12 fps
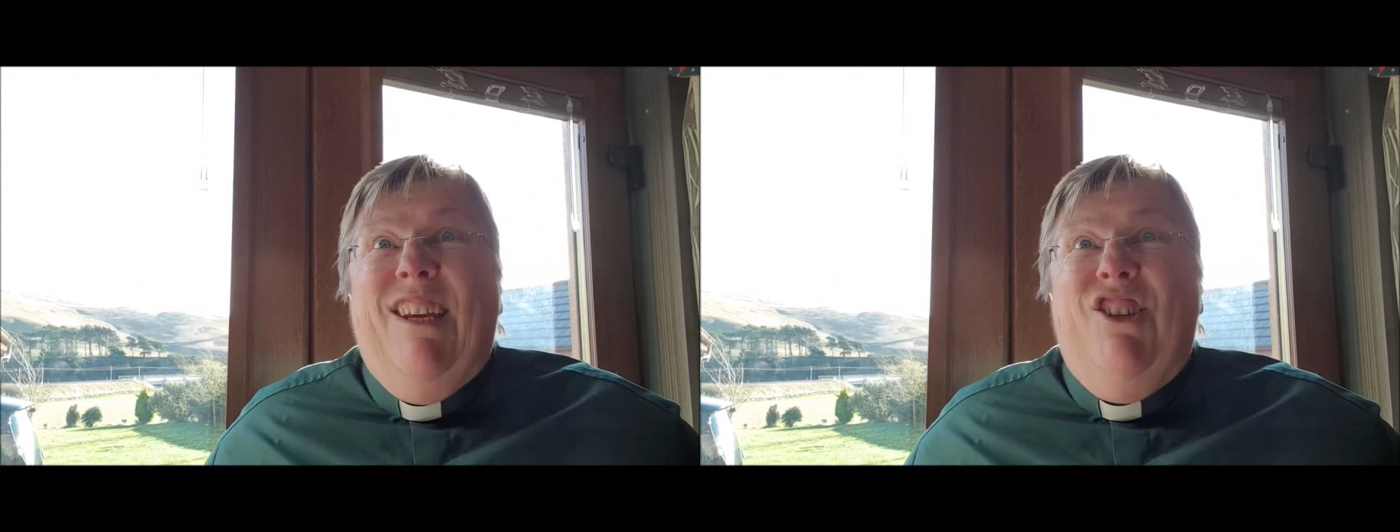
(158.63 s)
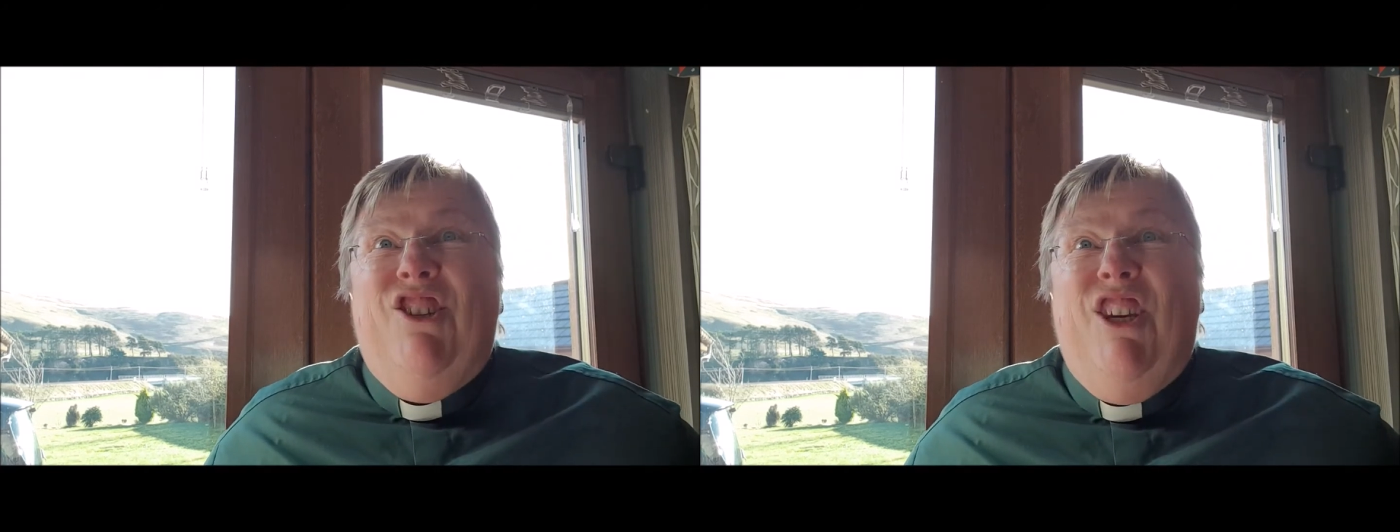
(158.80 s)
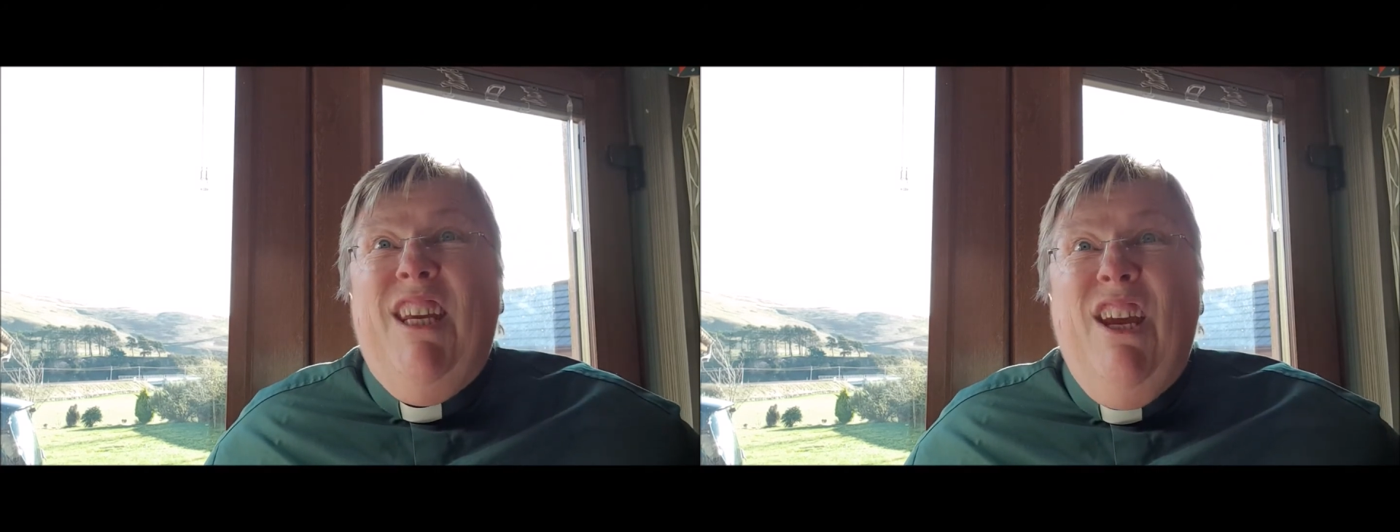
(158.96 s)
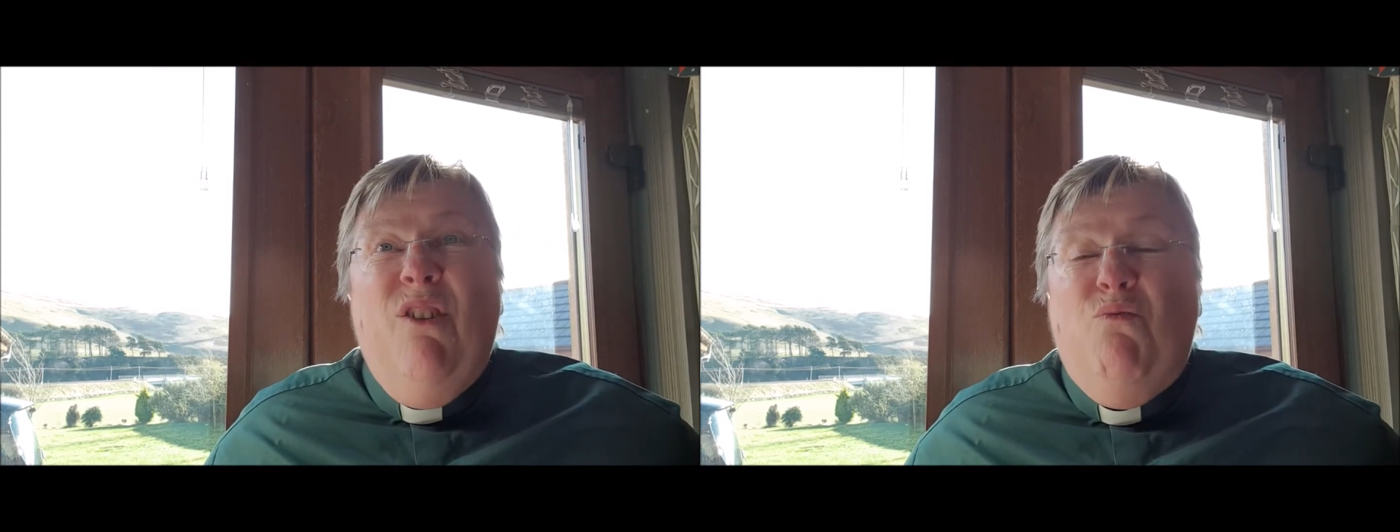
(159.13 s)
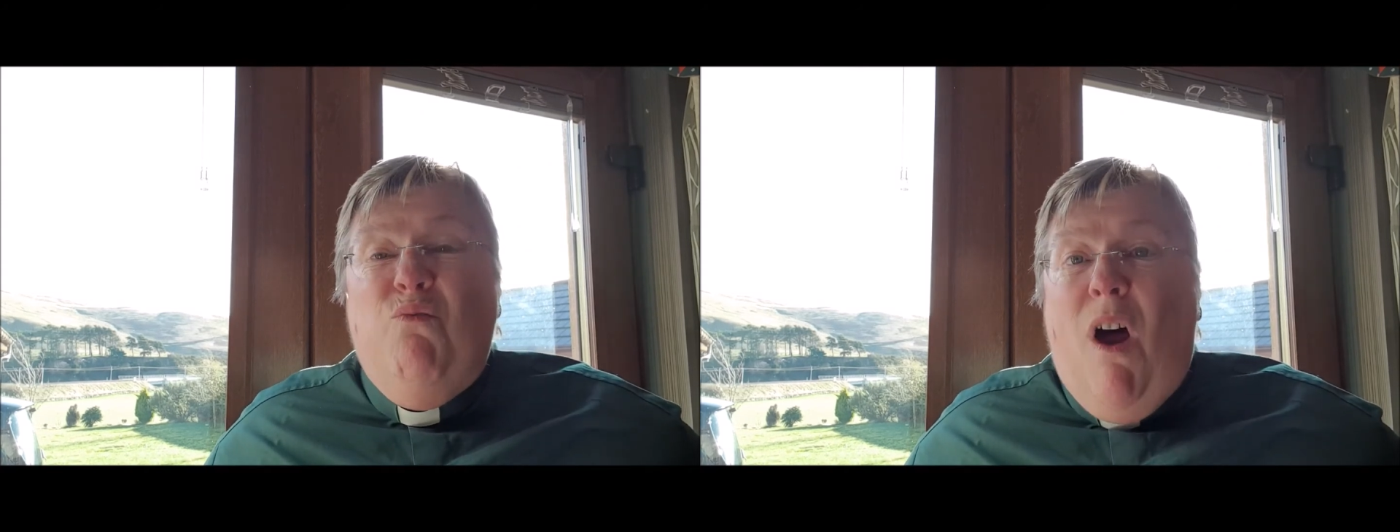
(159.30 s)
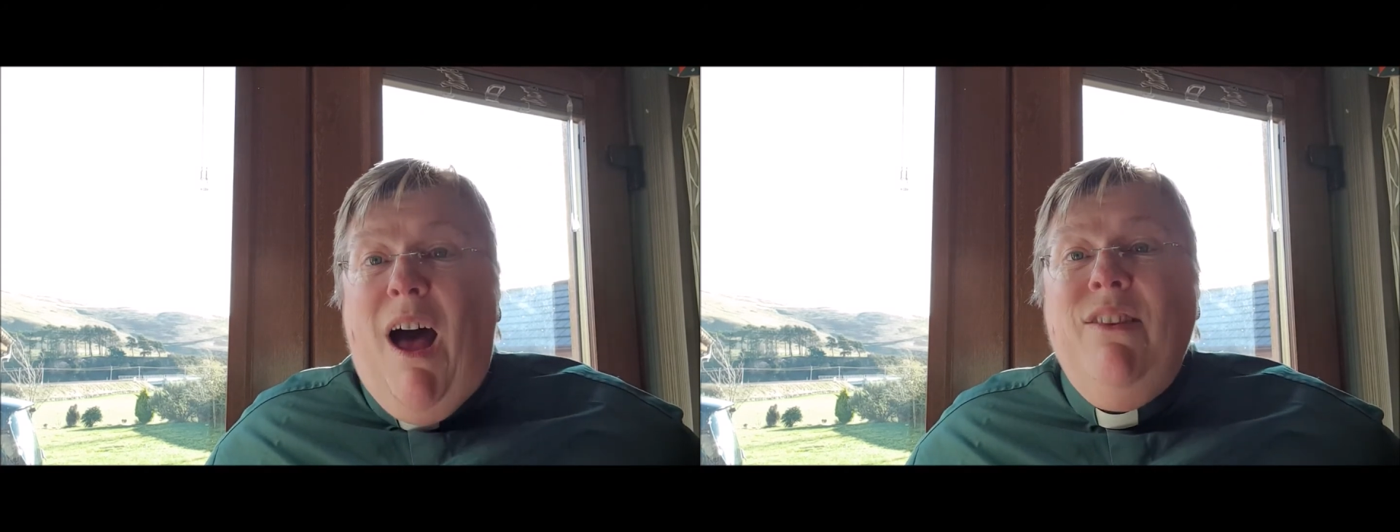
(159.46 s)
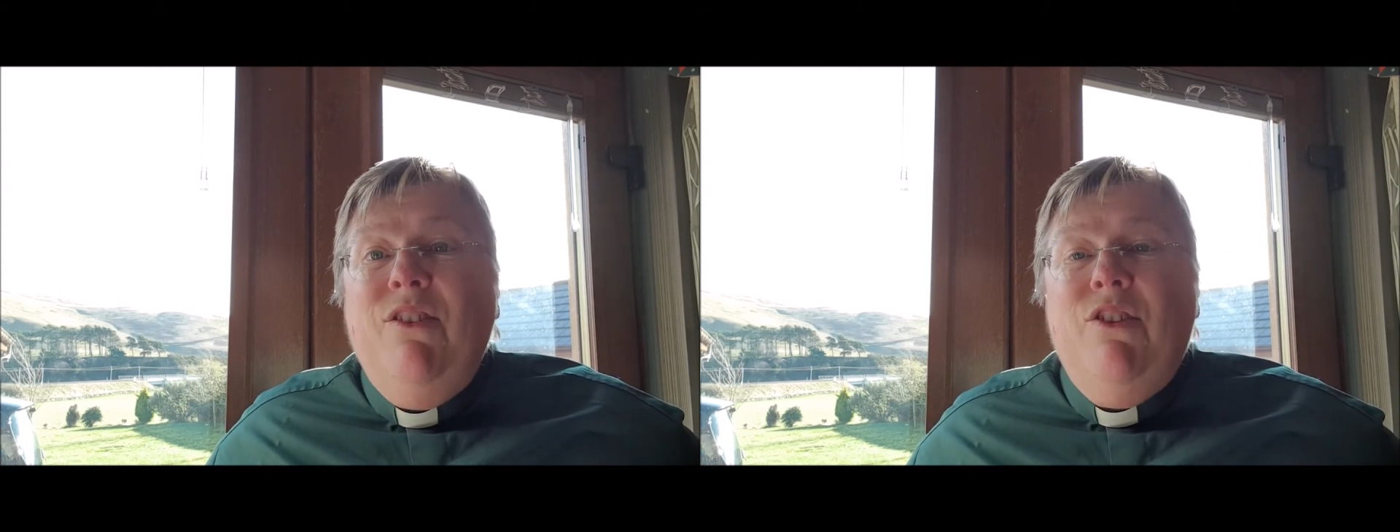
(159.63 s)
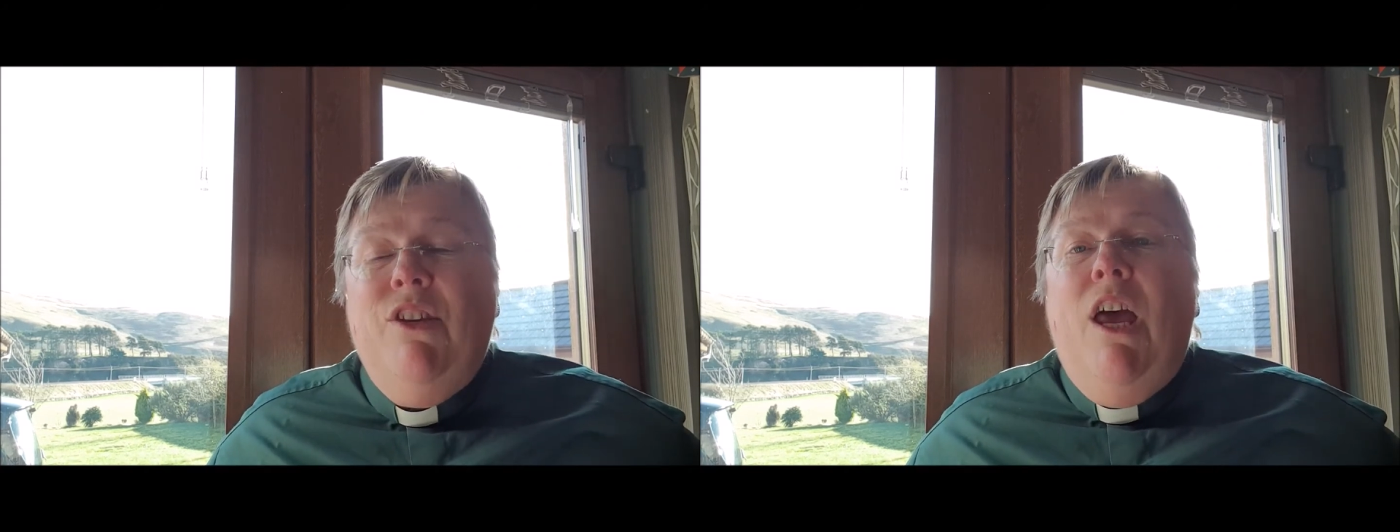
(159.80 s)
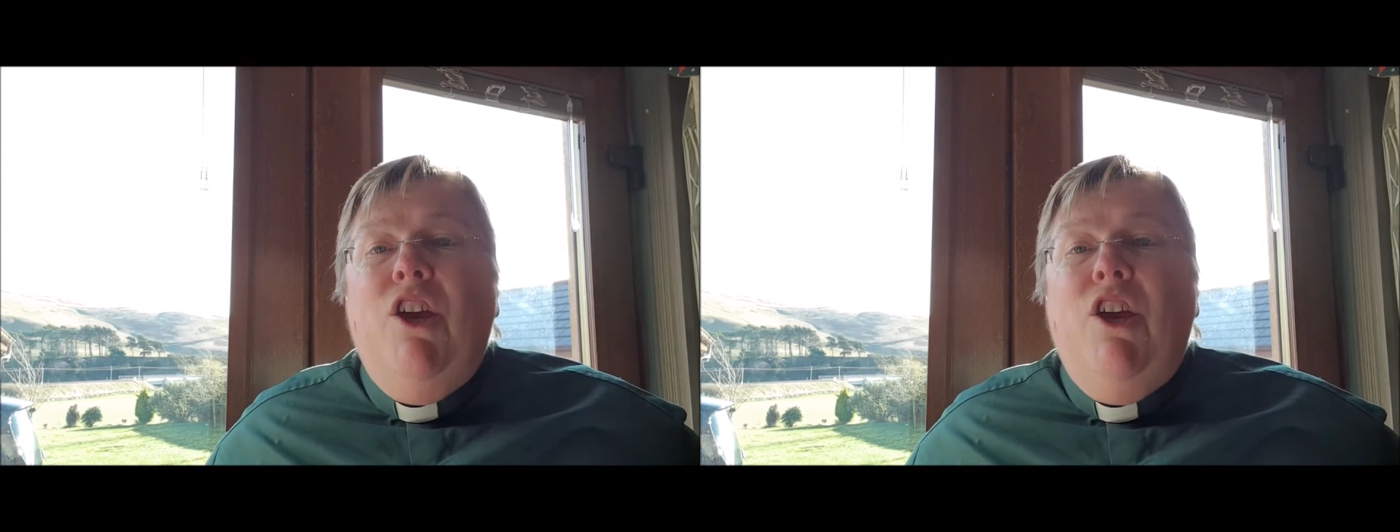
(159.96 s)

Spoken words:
she runs.